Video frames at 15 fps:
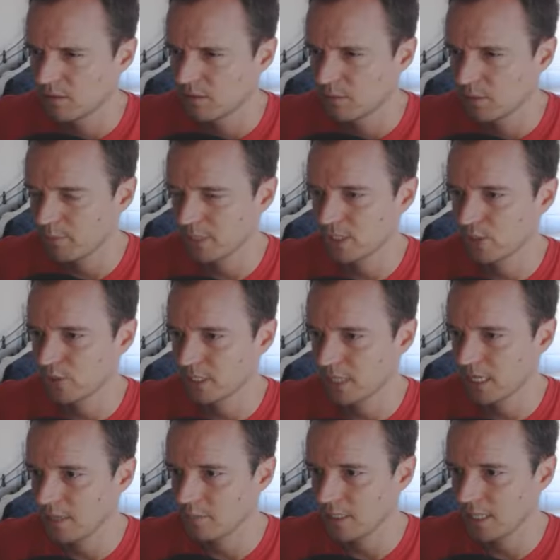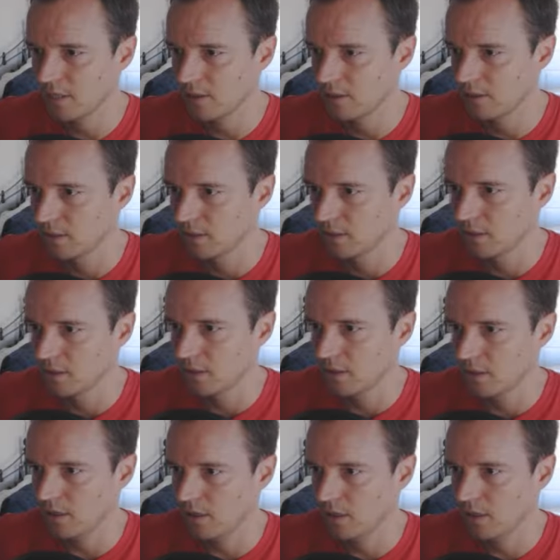What am I slowing time down
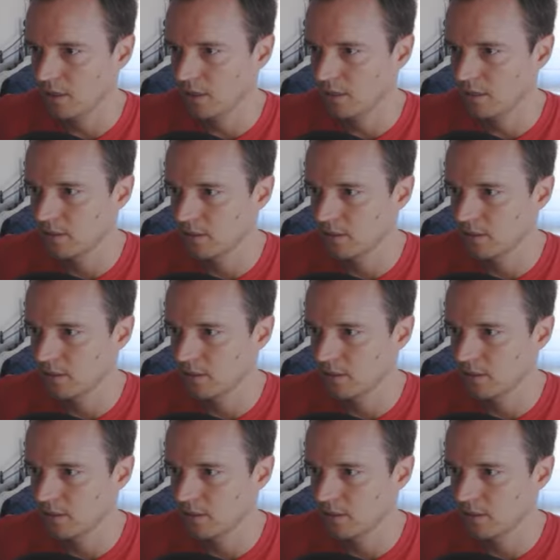on?